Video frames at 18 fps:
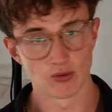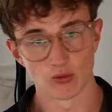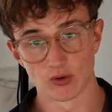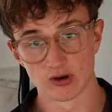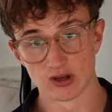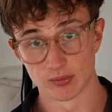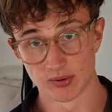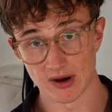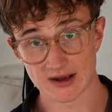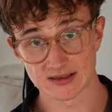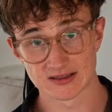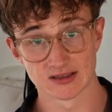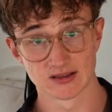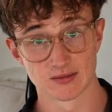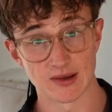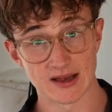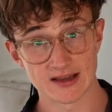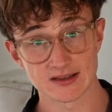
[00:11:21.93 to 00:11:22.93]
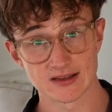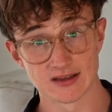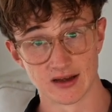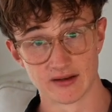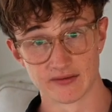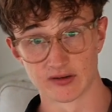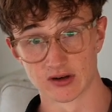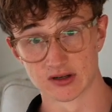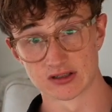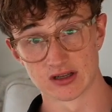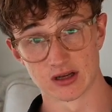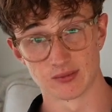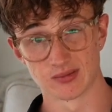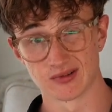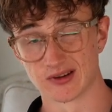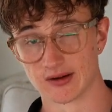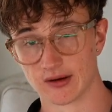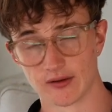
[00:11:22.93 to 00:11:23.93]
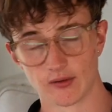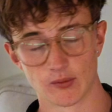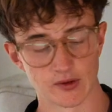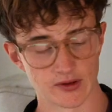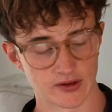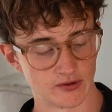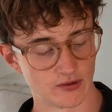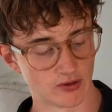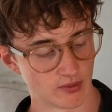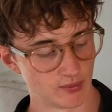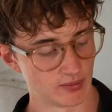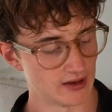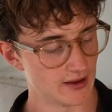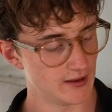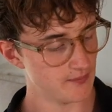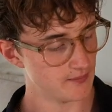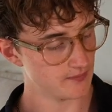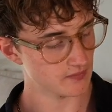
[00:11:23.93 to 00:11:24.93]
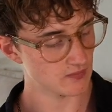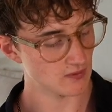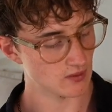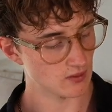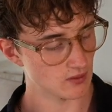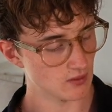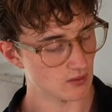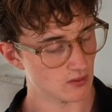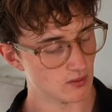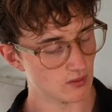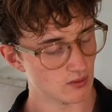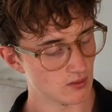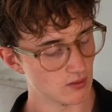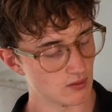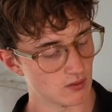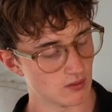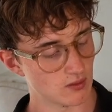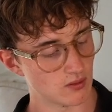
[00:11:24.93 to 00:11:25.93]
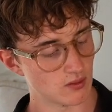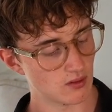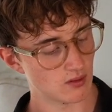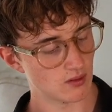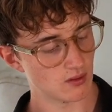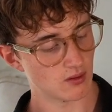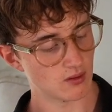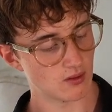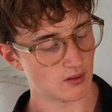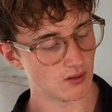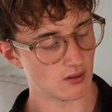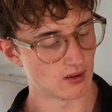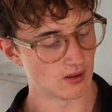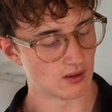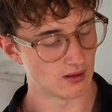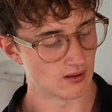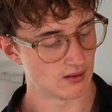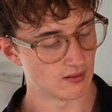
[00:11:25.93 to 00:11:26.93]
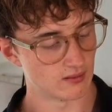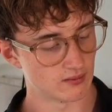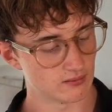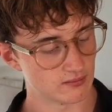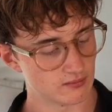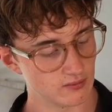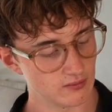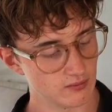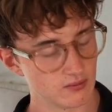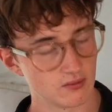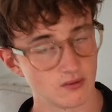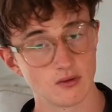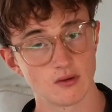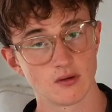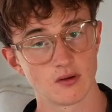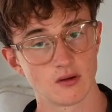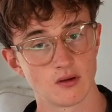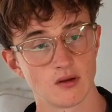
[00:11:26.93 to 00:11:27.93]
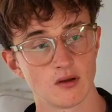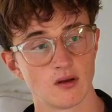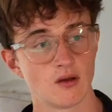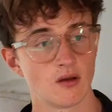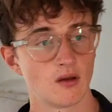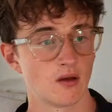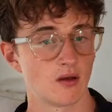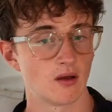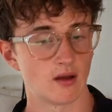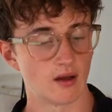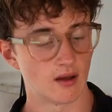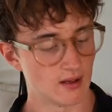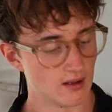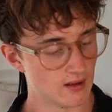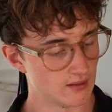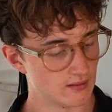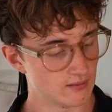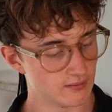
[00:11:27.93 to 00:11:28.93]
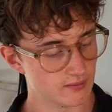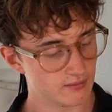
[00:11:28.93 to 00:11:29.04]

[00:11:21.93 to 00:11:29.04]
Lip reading: when you're practicing the bass line, for example, here, the one that you can play. 2 and 3 and 4